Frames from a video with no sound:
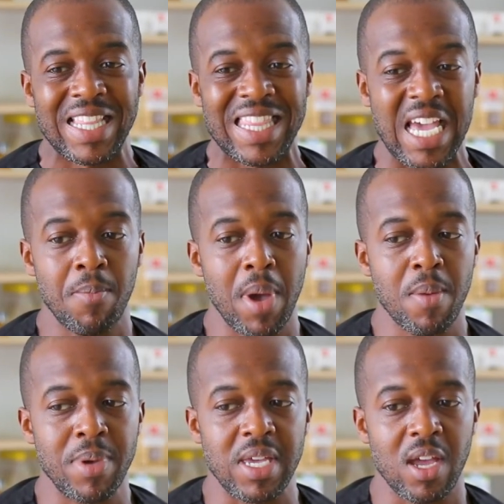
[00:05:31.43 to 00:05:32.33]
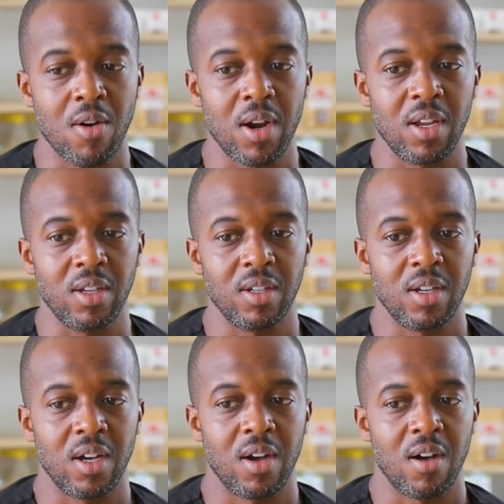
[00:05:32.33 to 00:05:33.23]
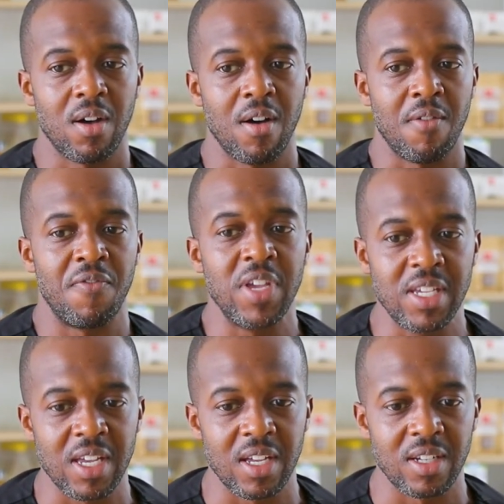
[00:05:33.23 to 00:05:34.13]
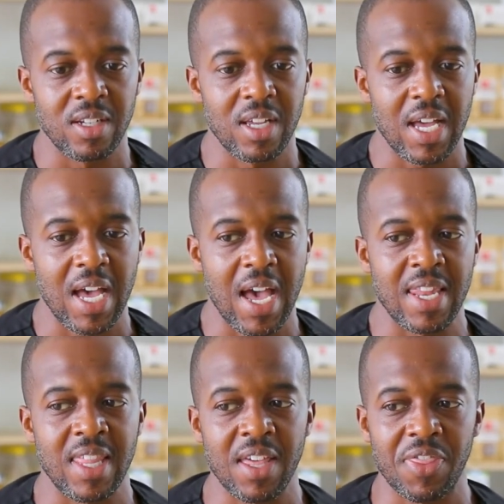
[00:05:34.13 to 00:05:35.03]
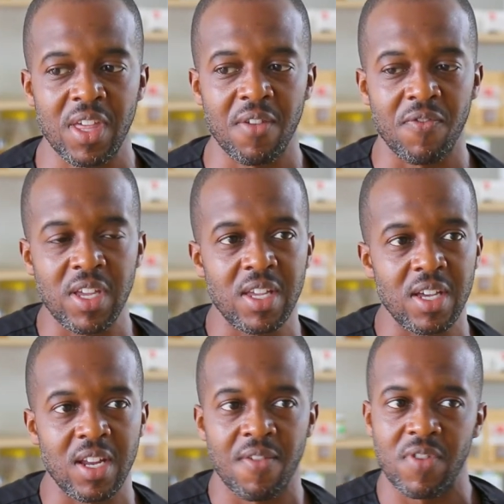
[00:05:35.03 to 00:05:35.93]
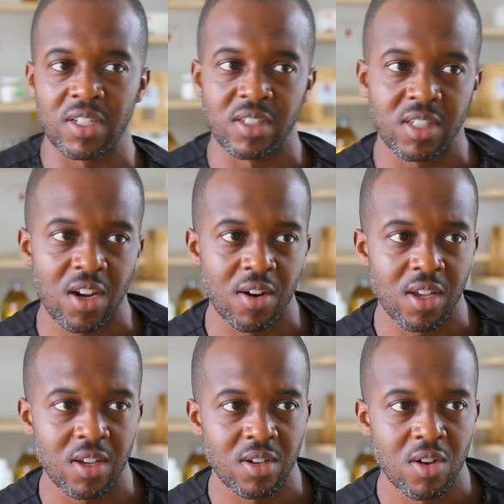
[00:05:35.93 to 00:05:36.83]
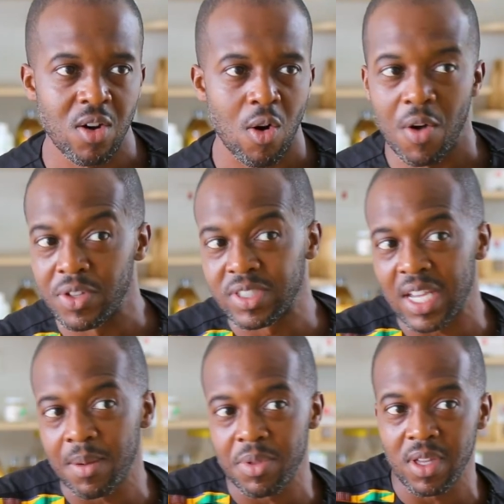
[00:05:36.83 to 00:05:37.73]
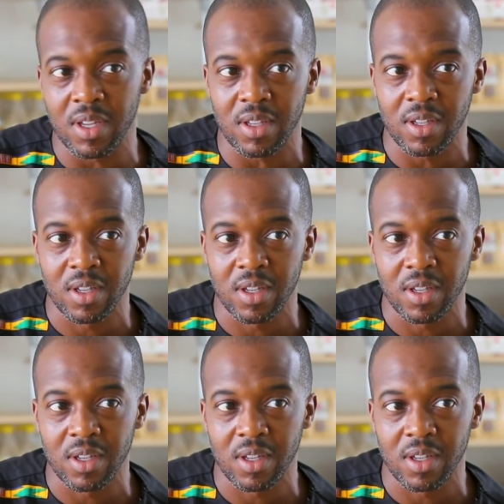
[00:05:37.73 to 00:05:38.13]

They may be hearing vegan, and they think vegan and vegetarian are the same thing.